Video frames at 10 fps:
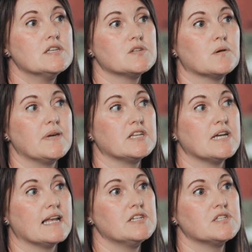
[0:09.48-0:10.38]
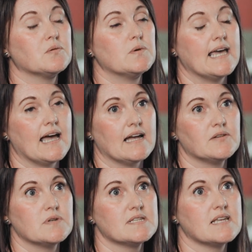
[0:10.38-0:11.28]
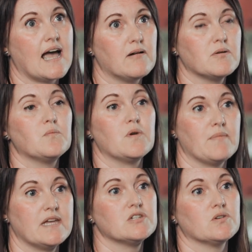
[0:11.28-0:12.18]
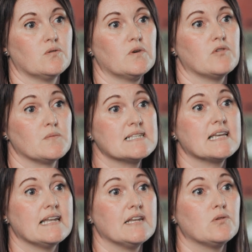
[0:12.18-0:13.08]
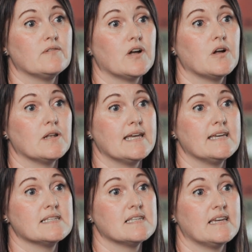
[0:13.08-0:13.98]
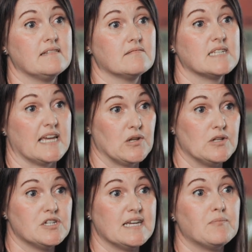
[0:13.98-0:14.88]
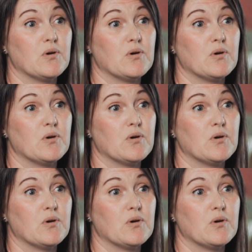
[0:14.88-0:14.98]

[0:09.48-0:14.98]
So a big challenge that we had was how can we make sure we're upskilling all of our colleagues in technology,